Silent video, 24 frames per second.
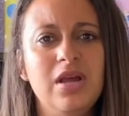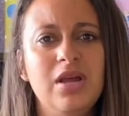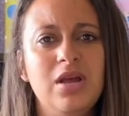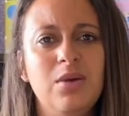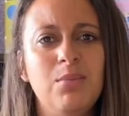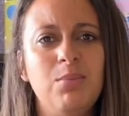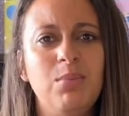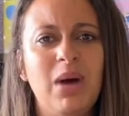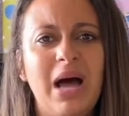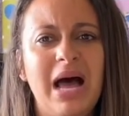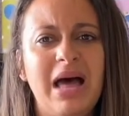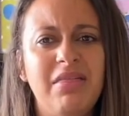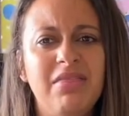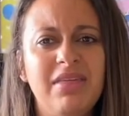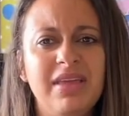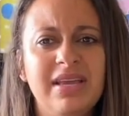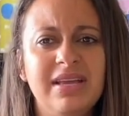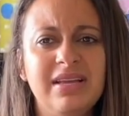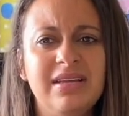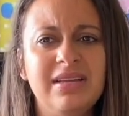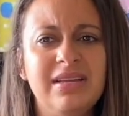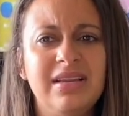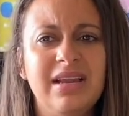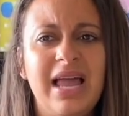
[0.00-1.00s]
But I
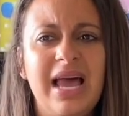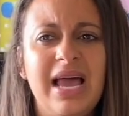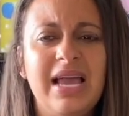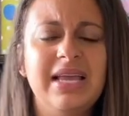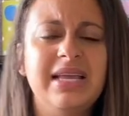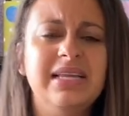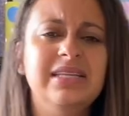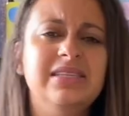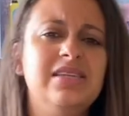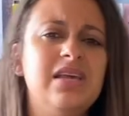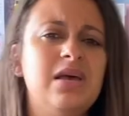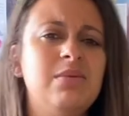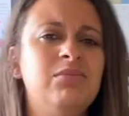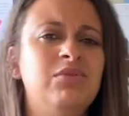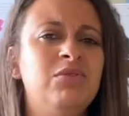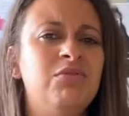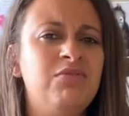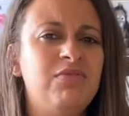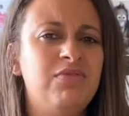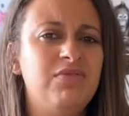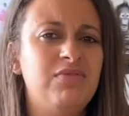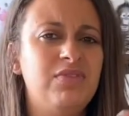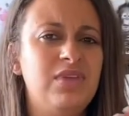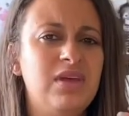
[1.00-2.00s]
think like in terms of
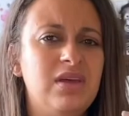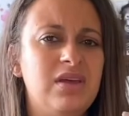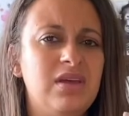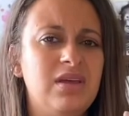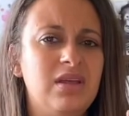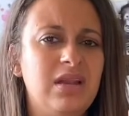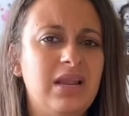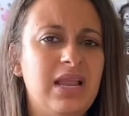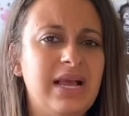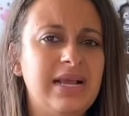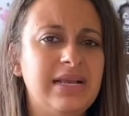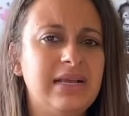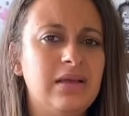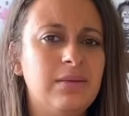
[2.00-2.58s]
the like